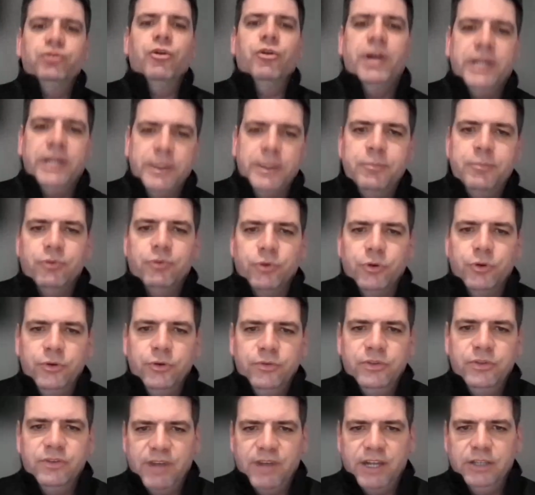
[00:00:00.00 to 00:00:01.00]
we try and
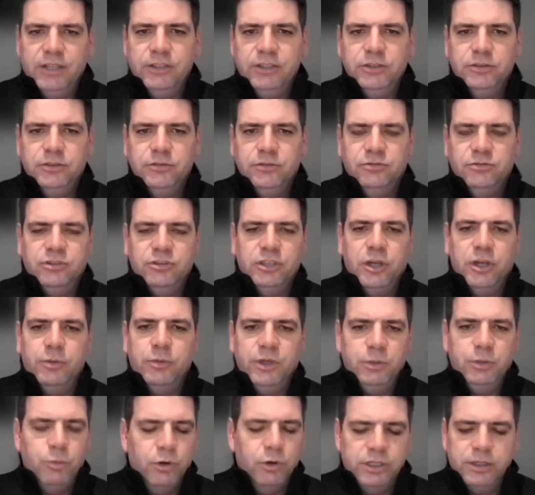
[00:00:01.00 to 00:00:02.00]
improve the venues. You know,
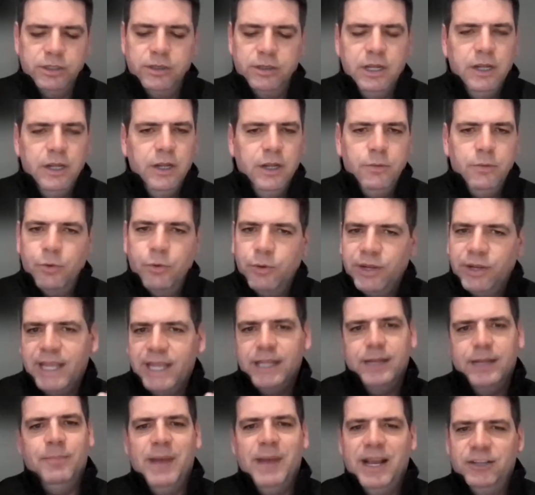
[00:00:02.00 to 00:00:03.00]
we want to
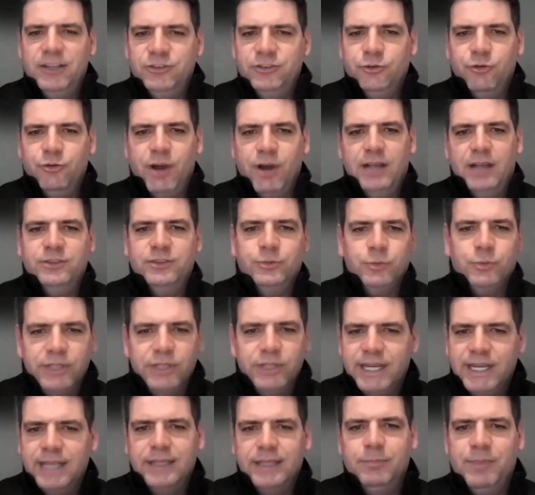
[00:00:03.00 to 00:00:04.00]
get the best grass, we
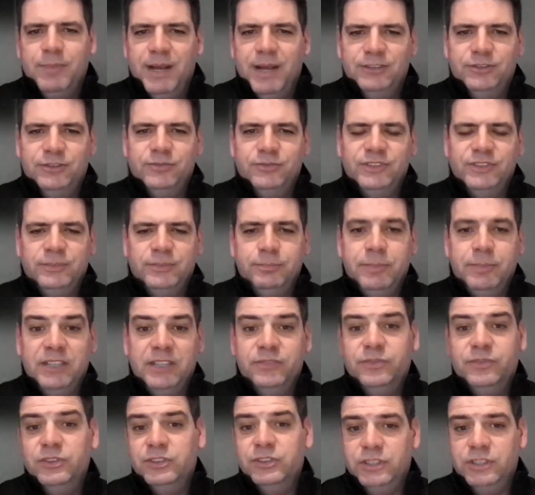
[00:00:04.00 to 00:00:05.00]
want to get the best
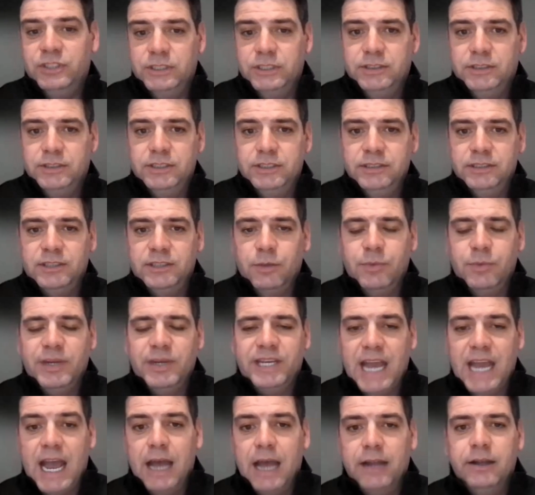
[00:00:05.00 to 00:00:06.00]
facilities that
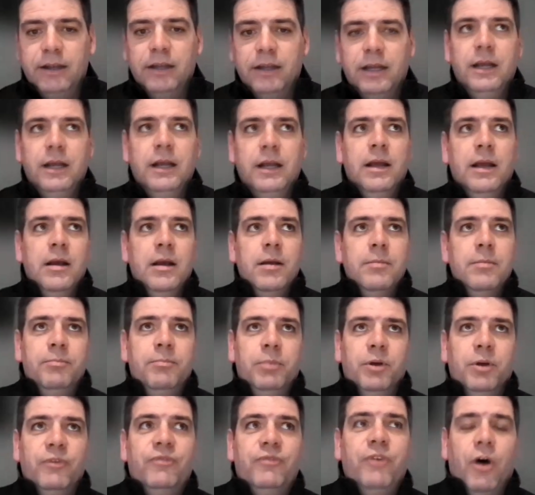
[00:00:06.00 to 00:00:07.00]
we can,
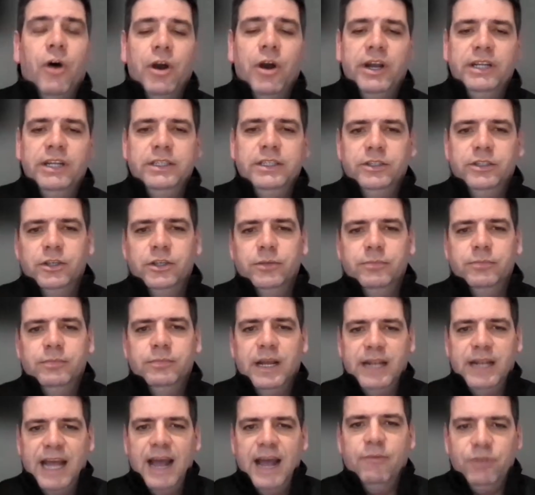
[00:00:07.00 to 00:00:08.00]
but finding
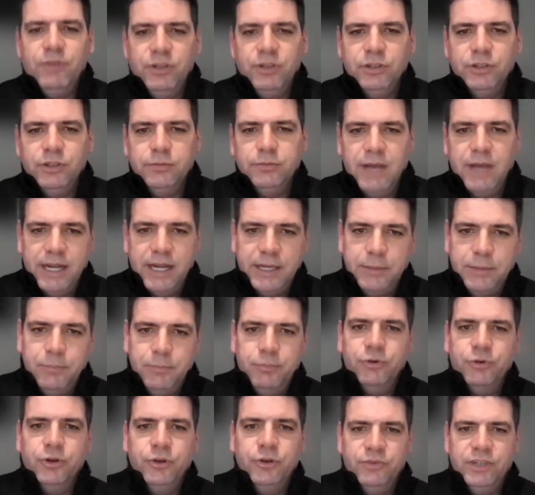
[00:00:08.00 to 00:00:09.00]
them and having them and
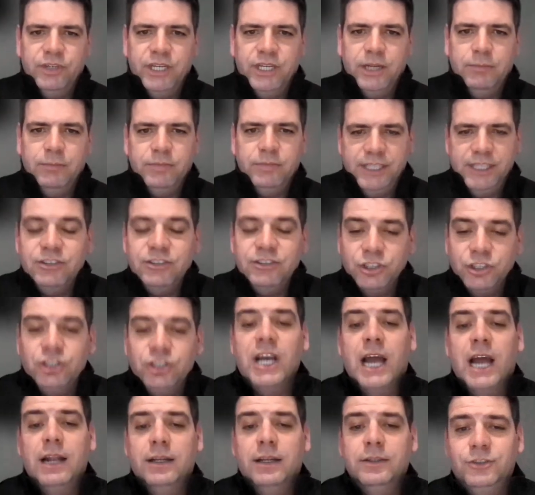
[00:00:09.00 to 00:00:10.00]
improving them is a
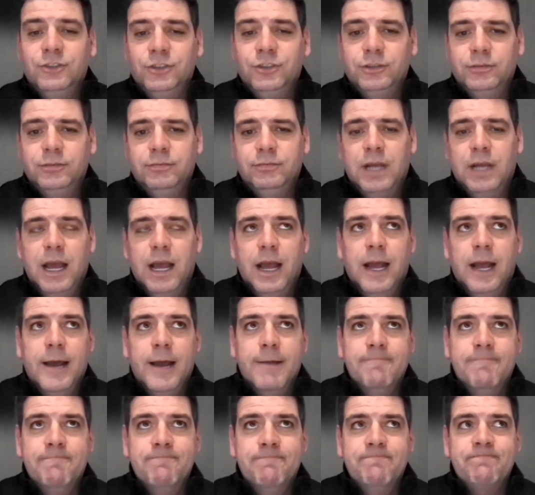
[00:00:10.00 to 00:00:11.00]
challenge.
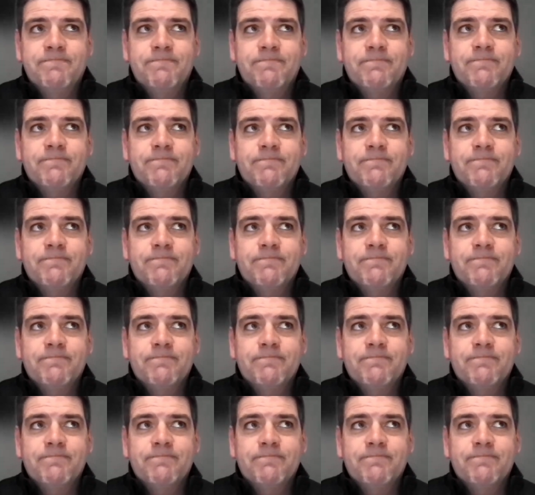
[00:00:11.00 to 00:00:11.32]
And